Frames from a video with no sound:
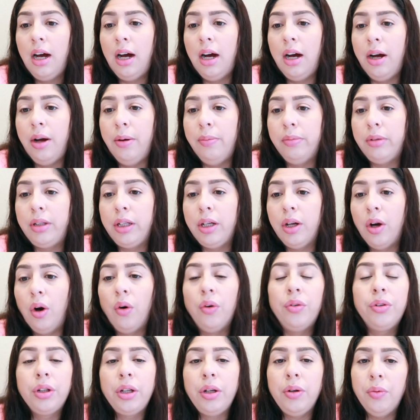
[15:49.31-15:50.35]
um, the
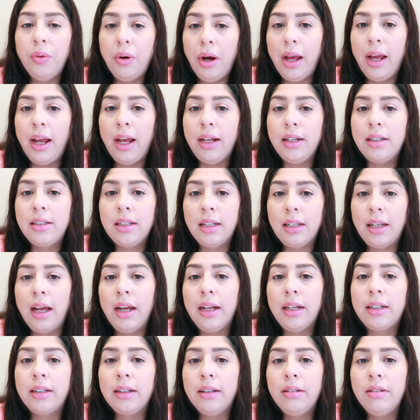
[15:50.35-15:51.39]
only way to
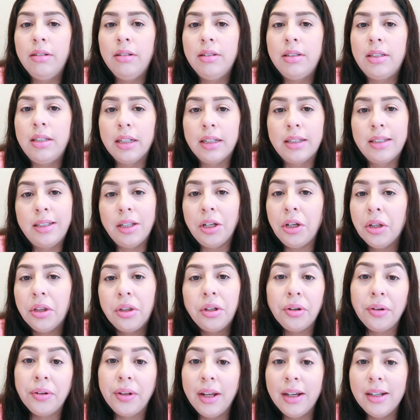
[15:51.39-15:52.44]
like succeed
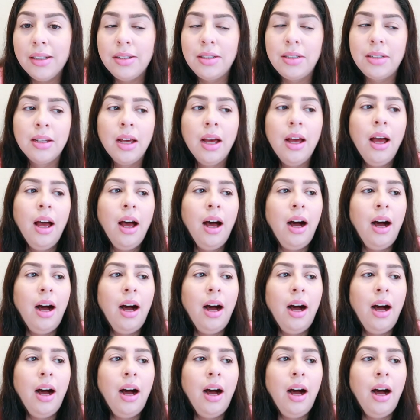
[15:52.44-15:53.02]
through this.